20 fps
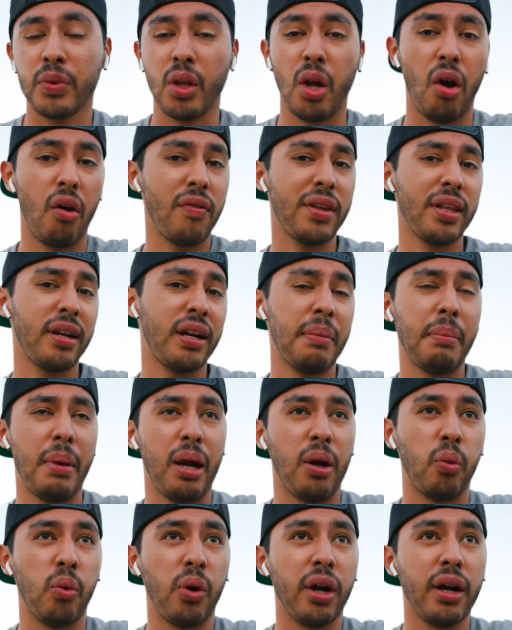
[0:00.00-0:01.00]
Over there at my
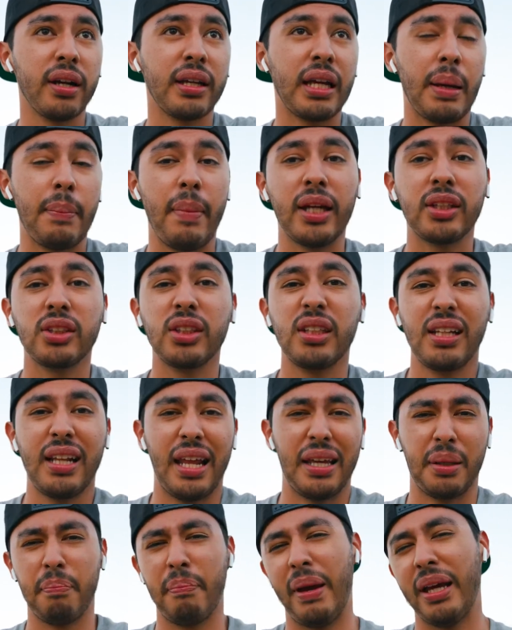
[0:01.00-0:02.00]
work, I'm actually
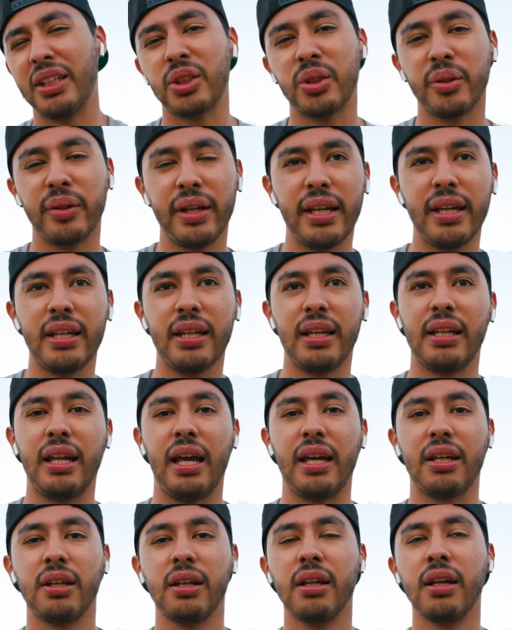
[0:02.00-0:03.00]
mentoring and
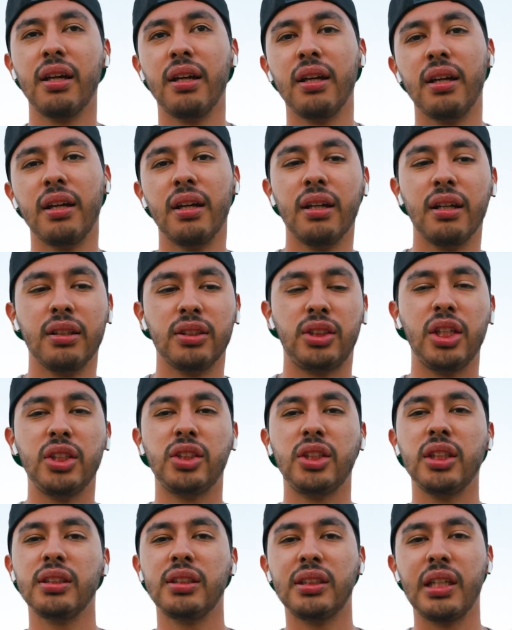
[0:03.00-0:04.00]

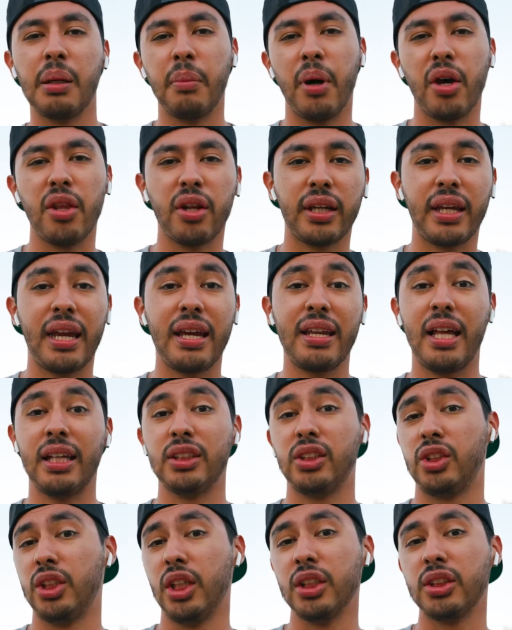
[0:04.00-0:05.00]
teaching some other kid
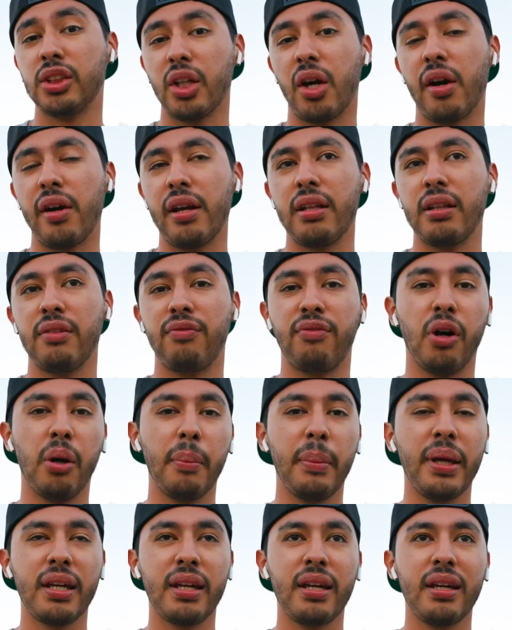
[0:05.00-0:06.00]
that's just starting
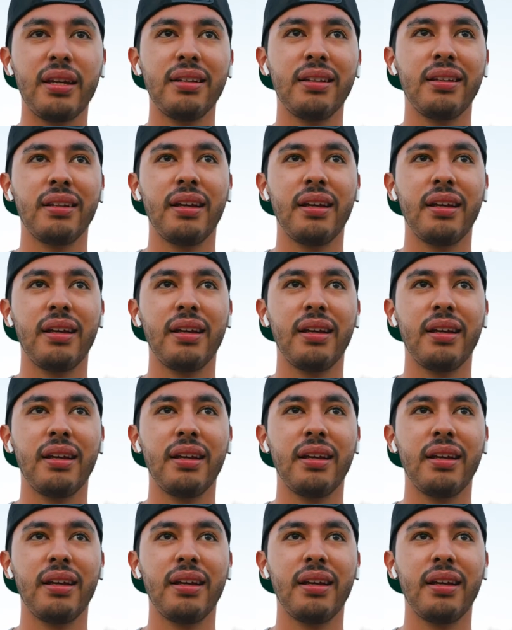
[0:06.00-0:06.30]
filmmaking.